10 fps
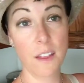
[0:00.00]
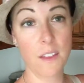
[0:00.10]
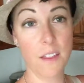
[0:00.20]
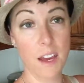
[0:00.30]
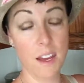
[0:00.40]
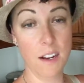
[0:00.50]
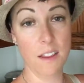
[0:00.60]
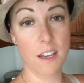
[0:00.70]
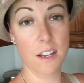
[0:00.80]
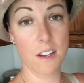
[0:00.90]

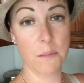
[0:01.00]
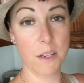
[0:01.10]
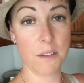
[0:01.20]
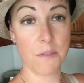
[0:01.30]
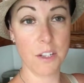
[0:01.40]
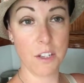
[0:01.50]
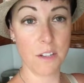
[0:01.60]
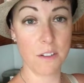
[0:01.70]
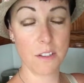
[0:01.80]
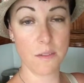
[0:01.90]
then they can be
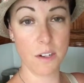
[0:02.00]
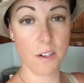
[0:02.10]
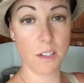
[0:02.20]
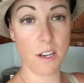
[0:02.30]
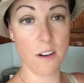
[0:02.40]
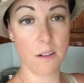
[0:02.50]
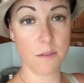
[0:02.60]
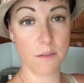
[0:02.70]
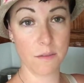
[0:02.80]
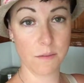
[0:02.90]
deficient severely on
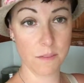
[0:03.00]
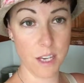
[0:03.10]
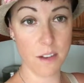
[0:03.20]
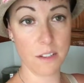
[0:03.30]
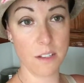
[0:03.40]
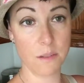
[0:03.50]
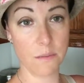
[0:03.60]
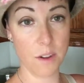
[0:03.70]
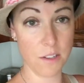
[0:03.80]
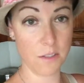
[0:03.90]

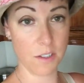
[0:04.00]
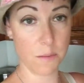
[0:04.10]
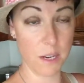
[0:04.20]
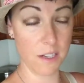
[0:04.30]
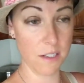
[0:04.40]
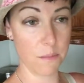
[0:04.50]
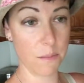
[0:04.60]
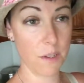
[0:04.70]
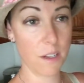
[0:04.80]
calcium, phosphorus, magnesium,